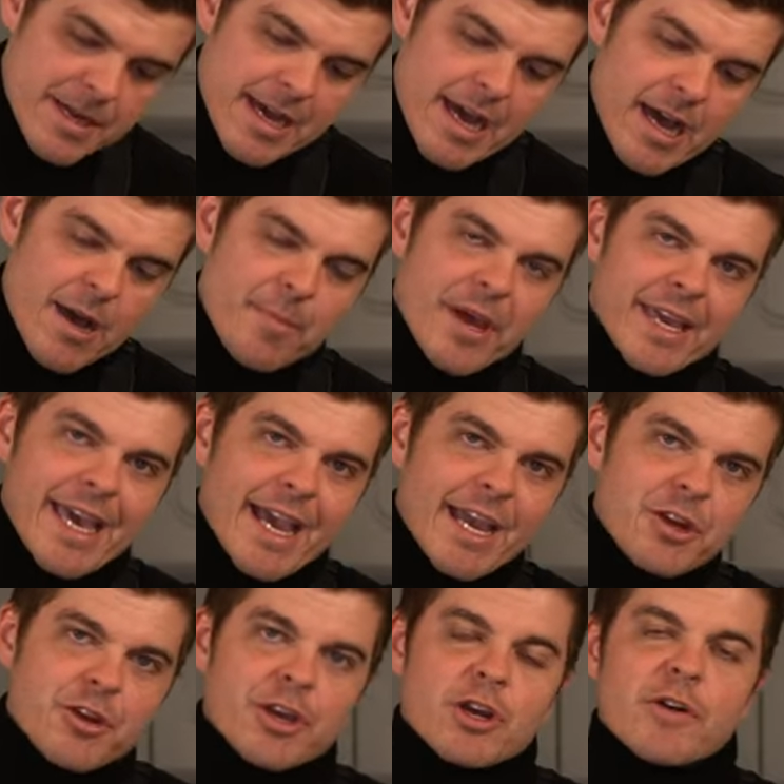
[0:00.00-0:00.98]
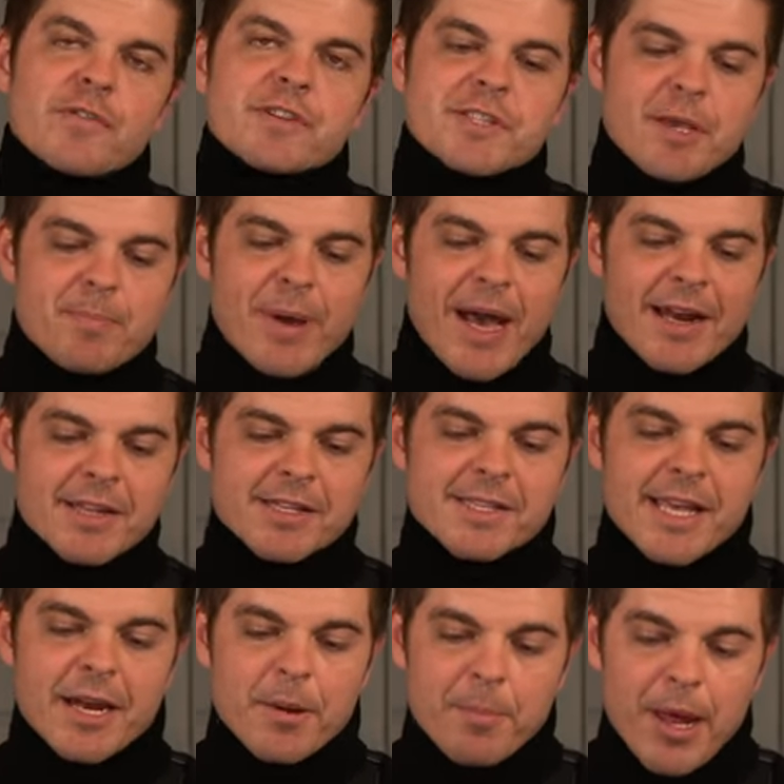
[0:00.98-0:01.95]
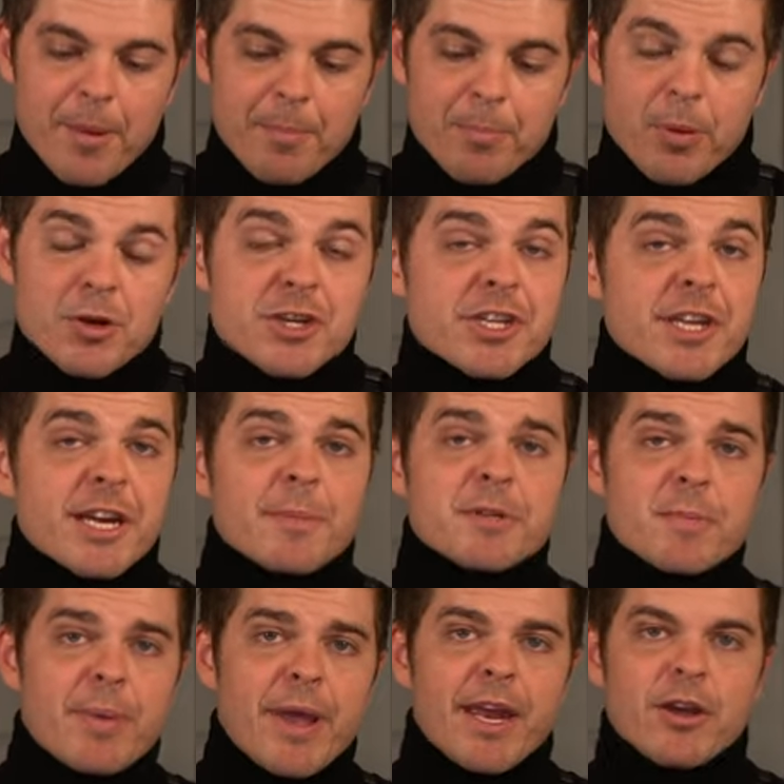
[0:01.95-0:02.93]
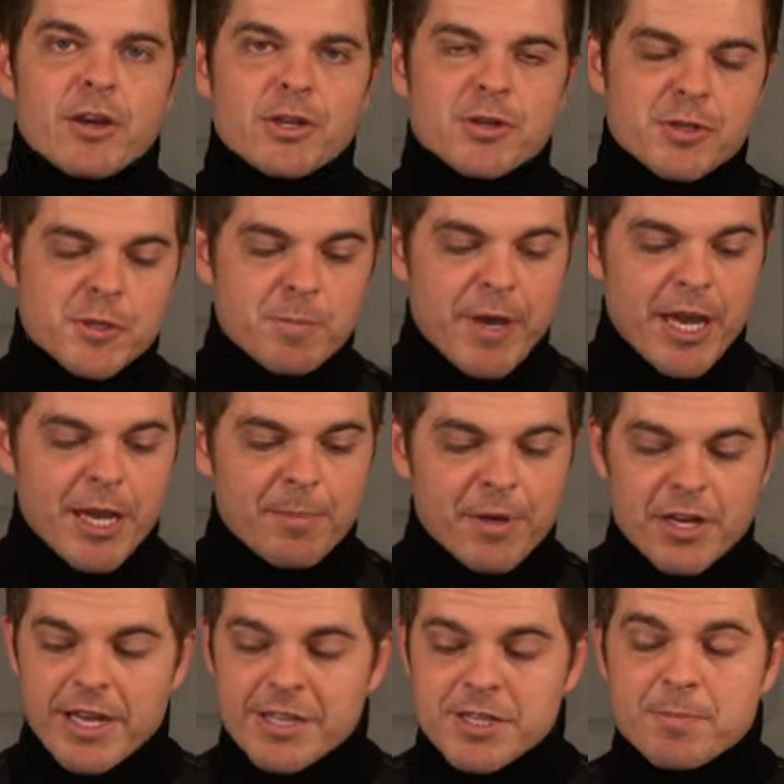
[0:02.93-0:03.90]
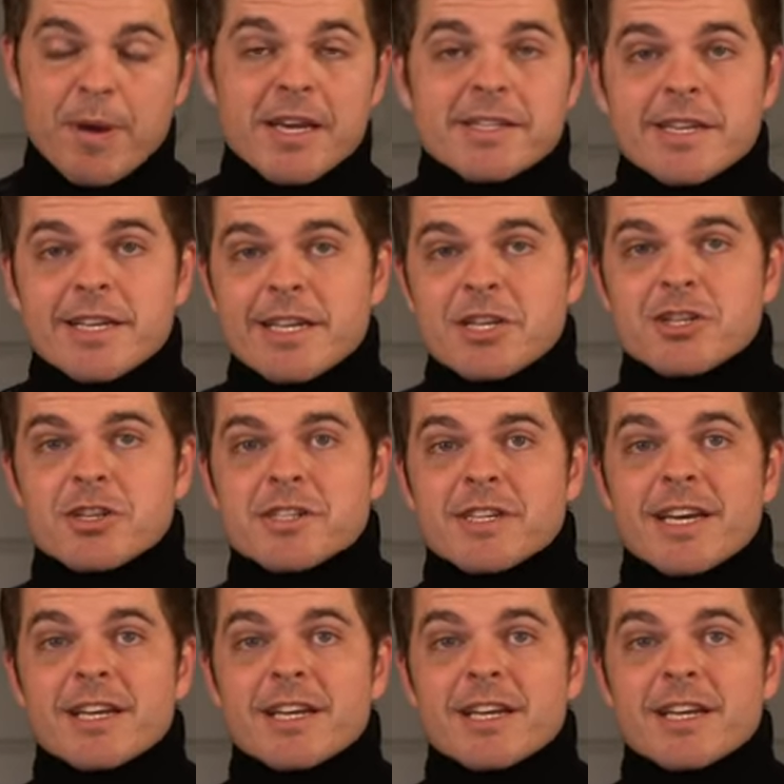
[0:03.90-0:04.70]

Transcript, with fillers: Um, again, you can obviously balance that and, and, push that up depending on your spec, but it's basically just